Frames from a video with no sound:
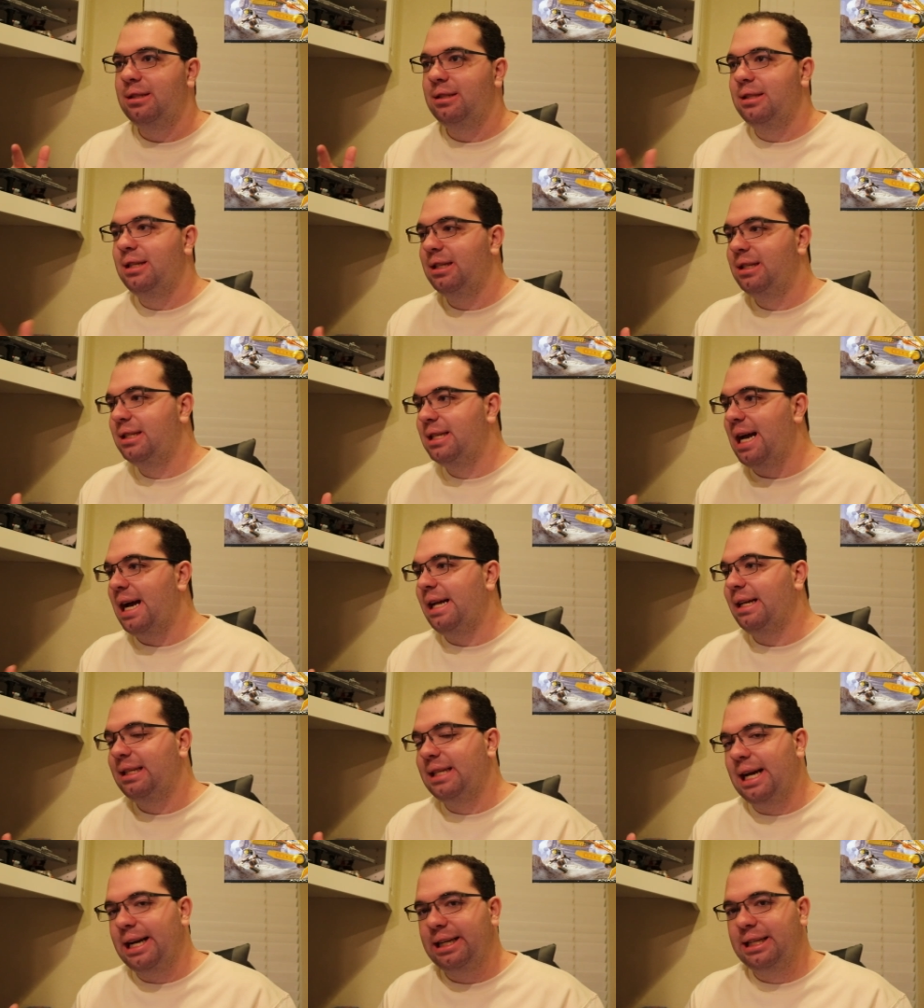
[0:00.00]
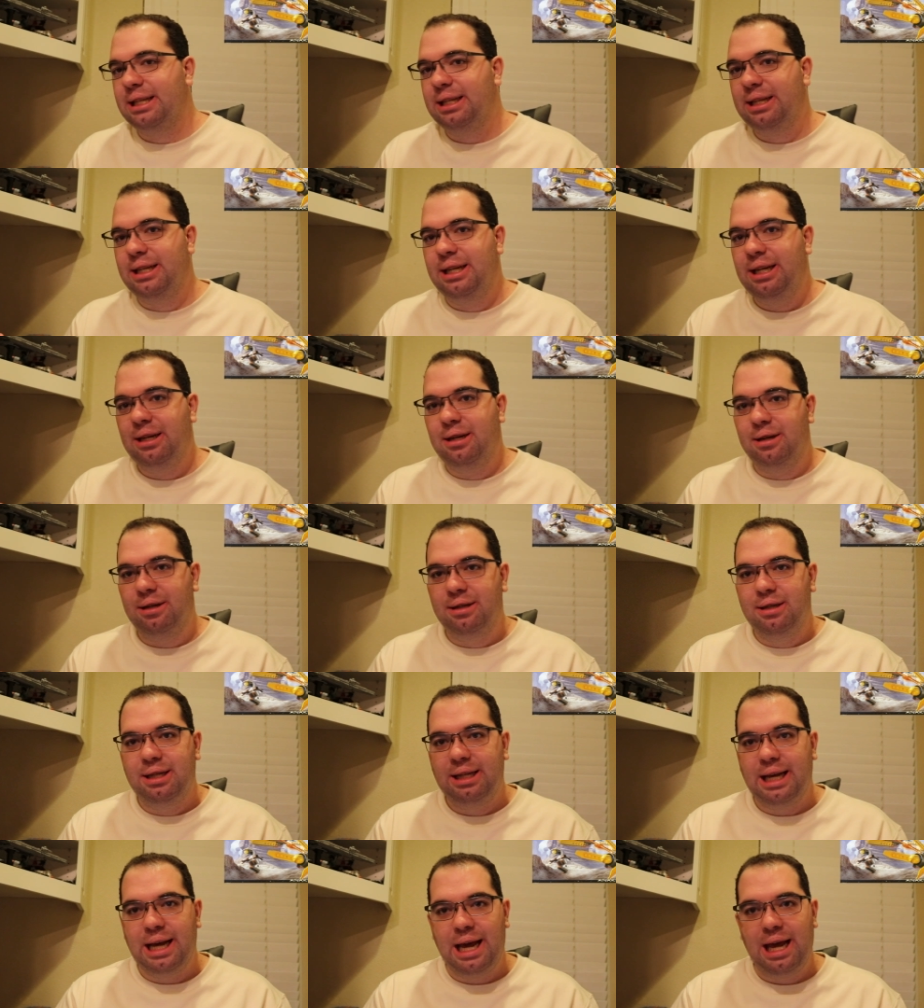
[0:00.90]
this set technically
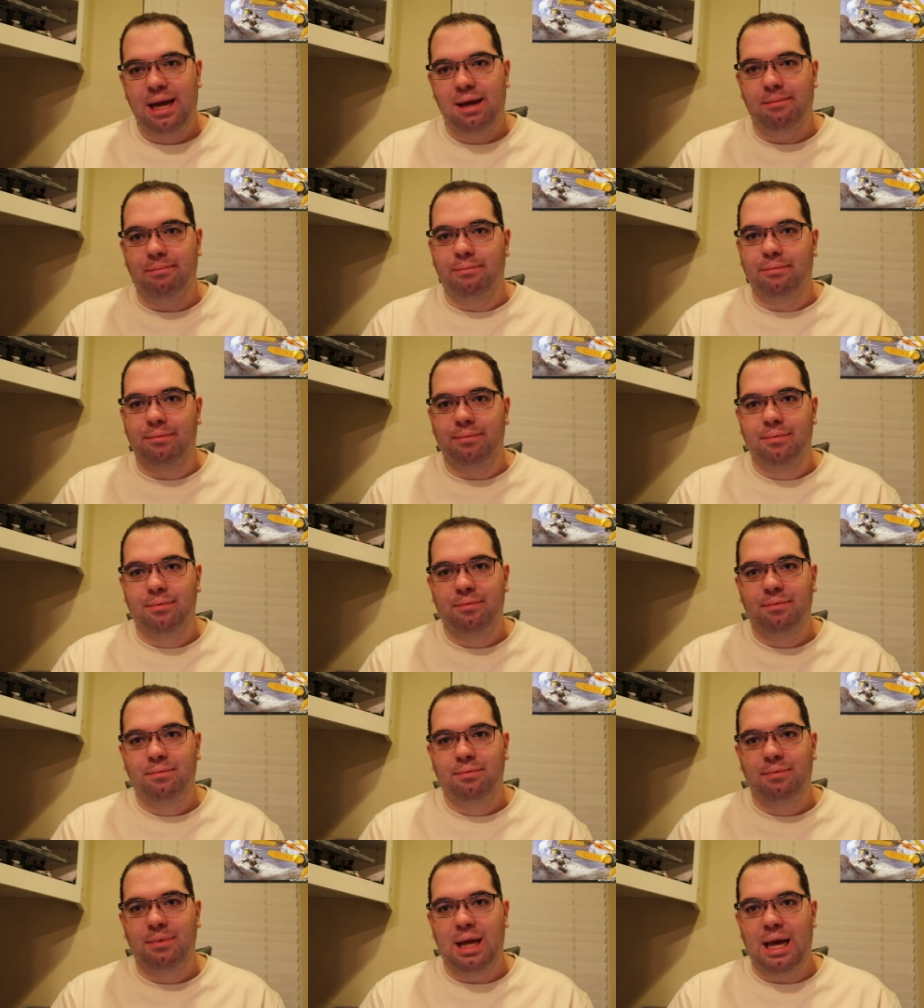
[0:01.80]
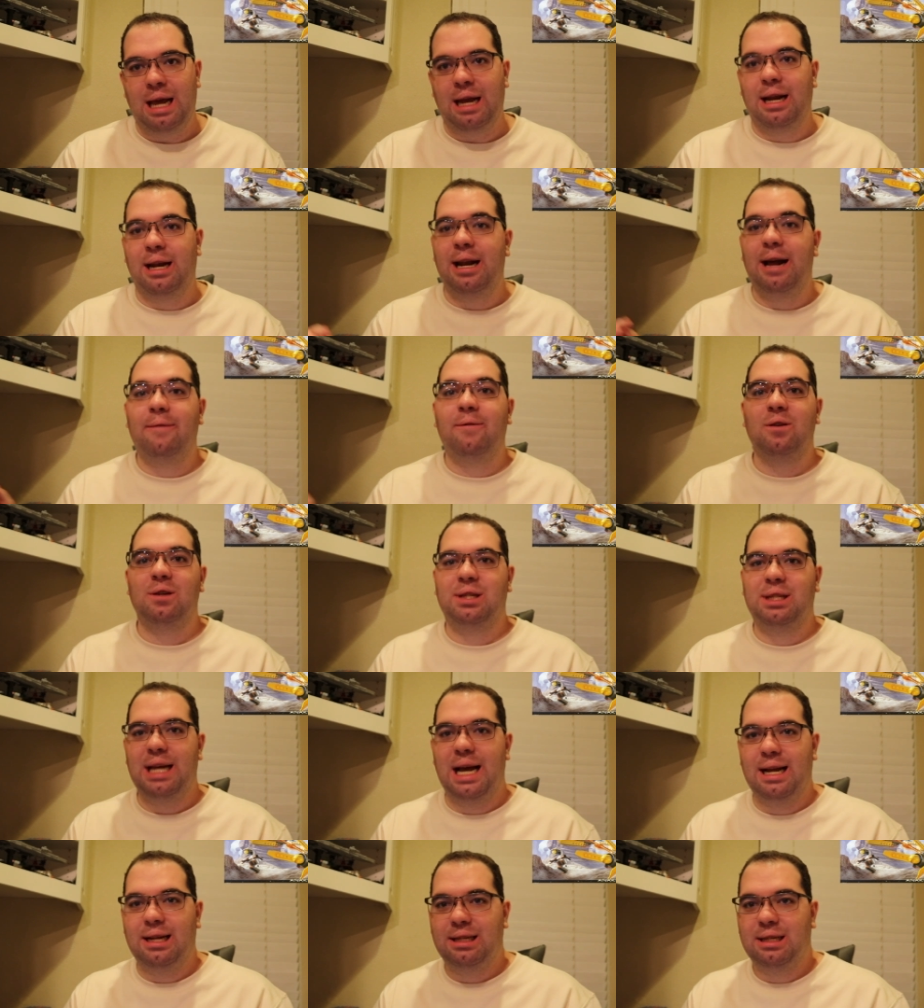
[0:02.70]
came in another
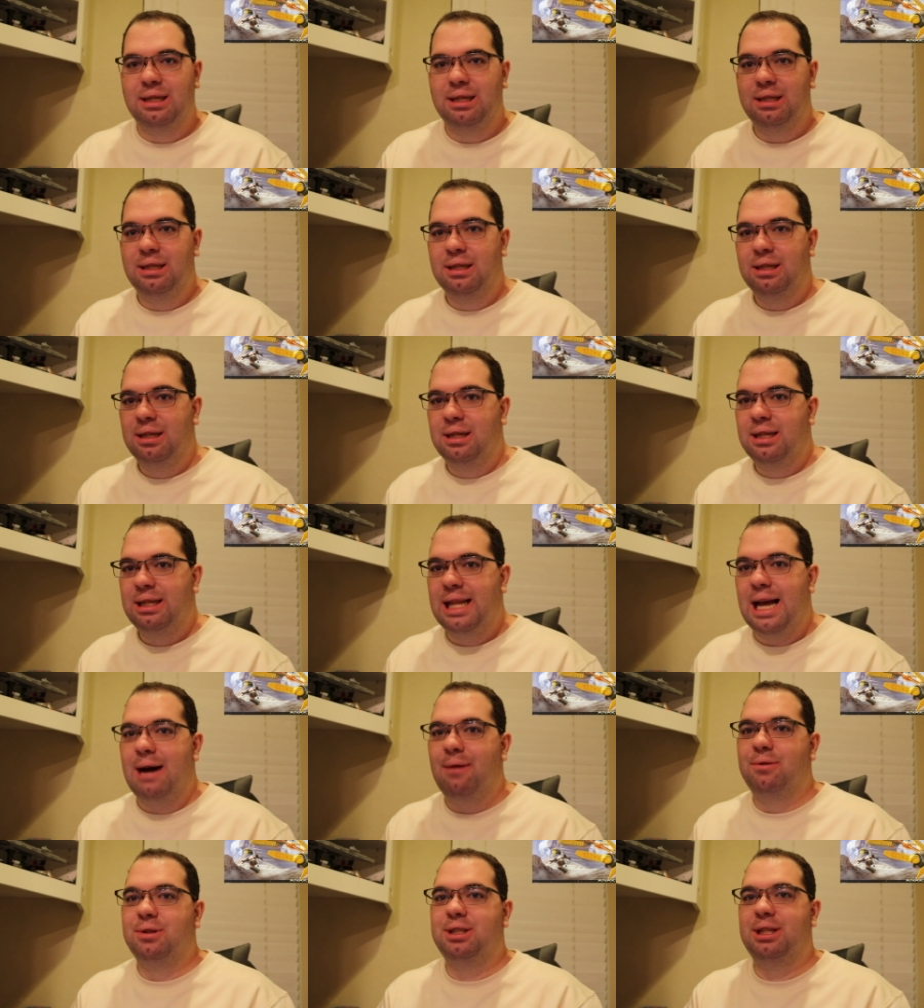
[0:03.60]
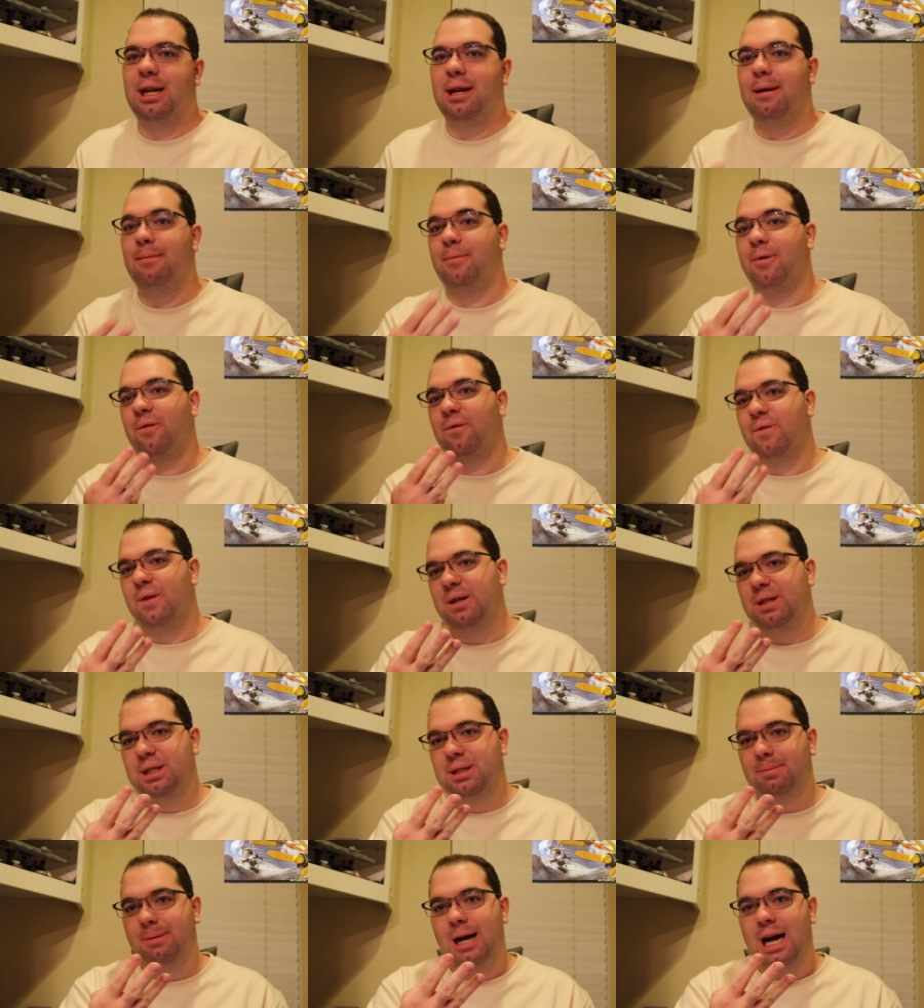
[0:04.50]
set. That was the number 3
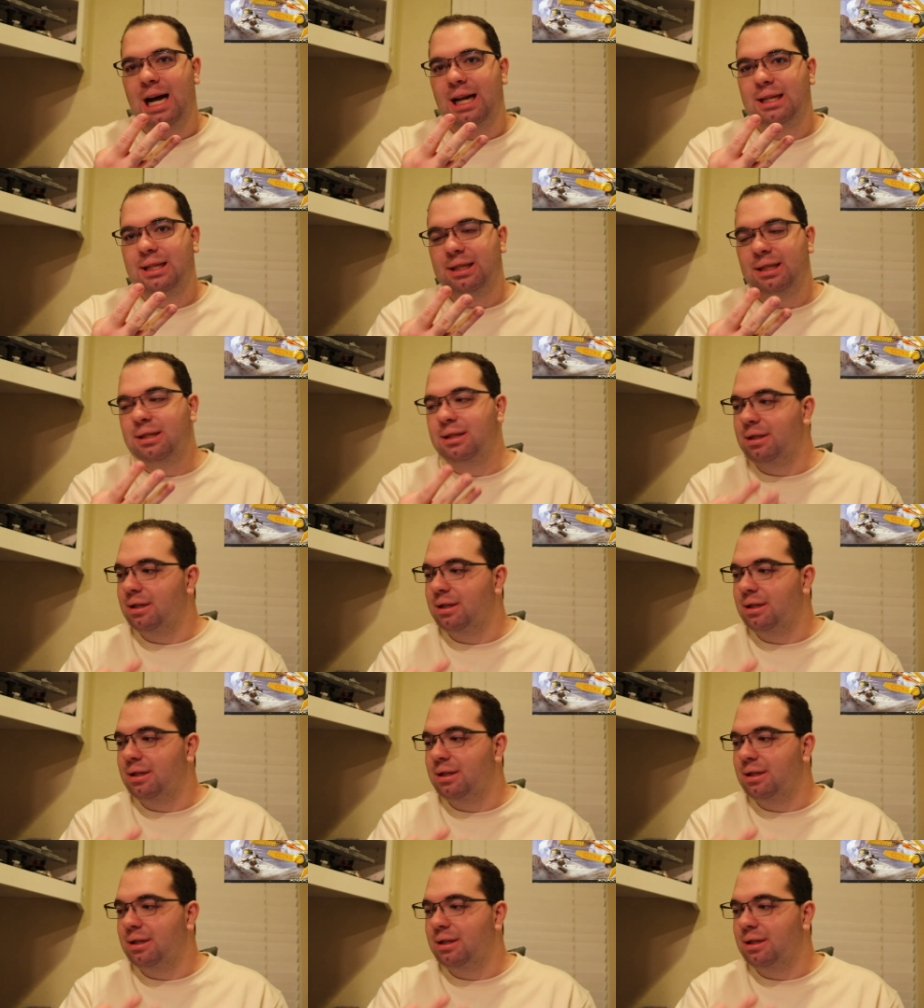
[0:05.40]
spot,